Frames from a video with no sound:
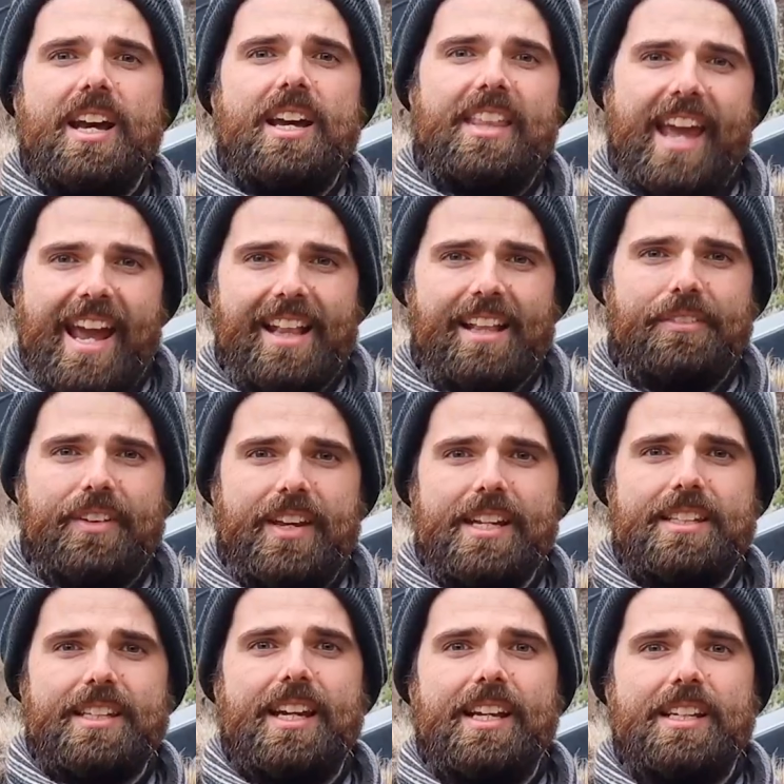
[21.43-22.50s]
The LF8
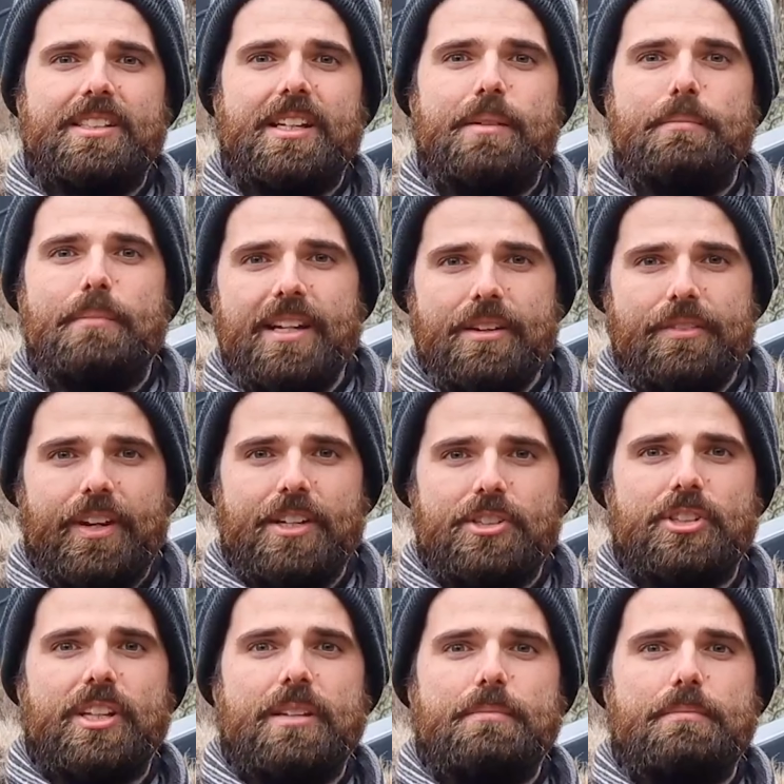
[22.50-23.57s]
is manufactured
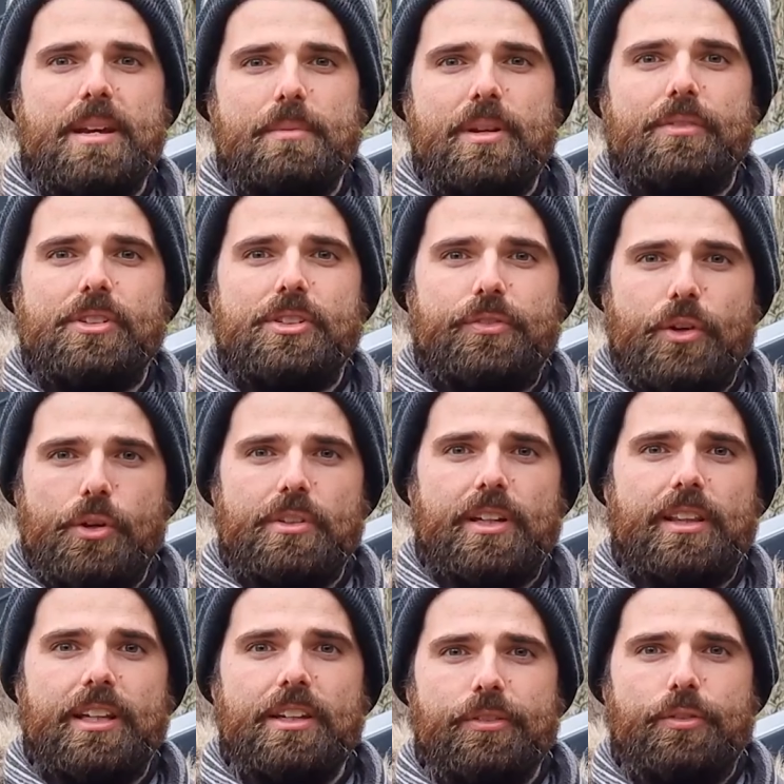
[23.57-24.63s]
in memory of its founder
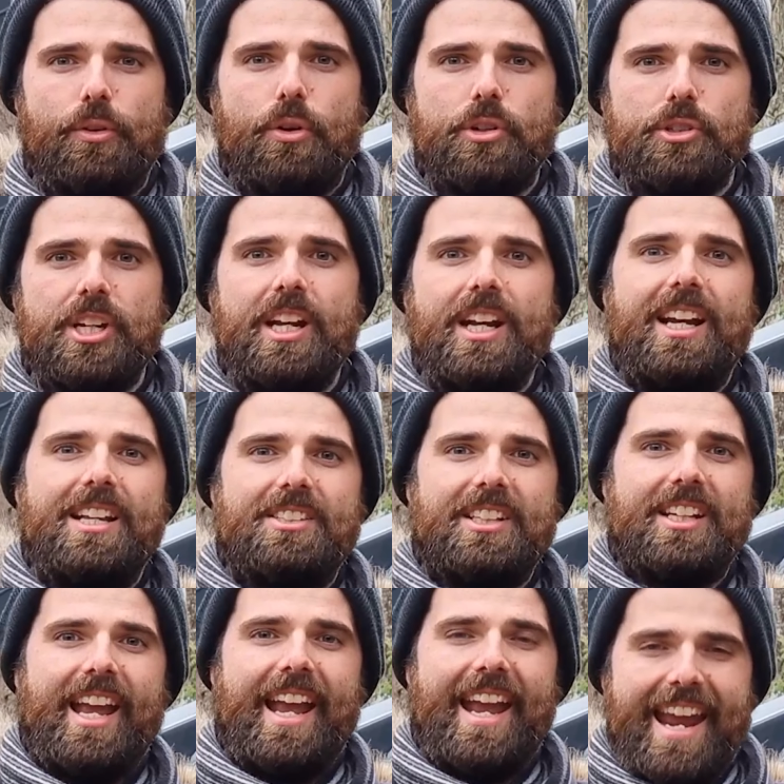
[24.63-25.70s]
Leif Forge and is an
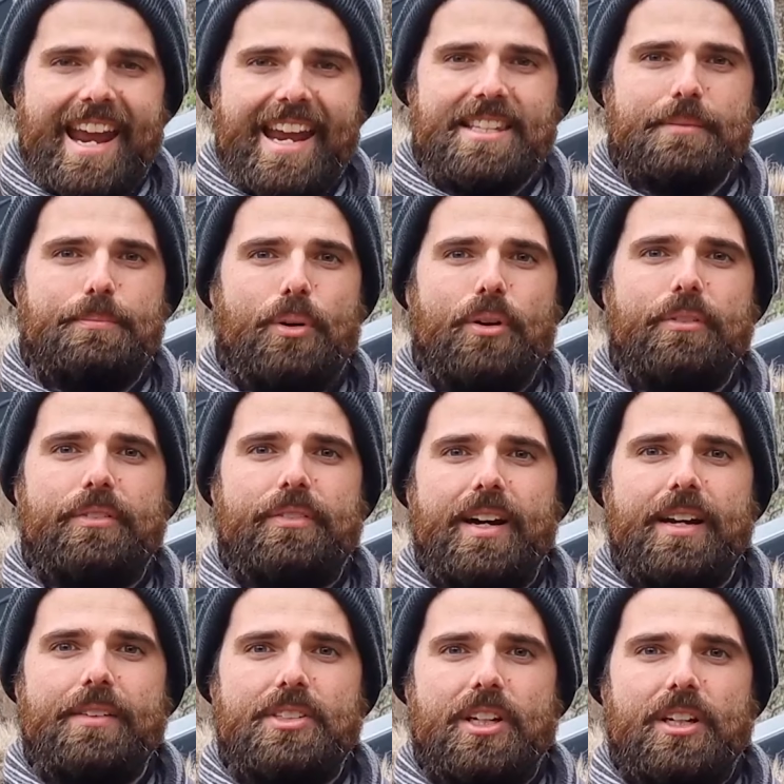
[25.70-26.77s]
8.5
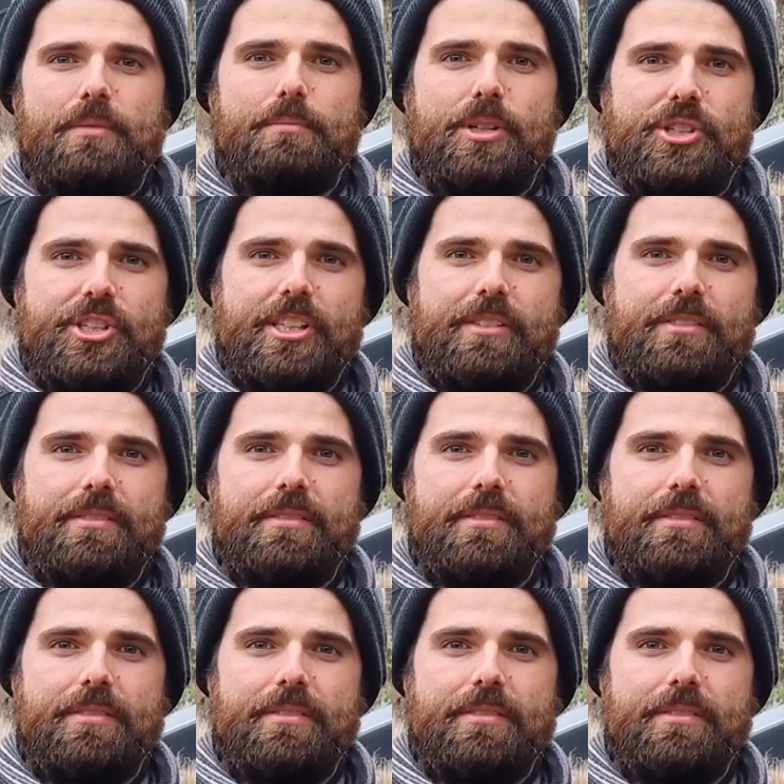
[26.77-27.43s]
tonne machine.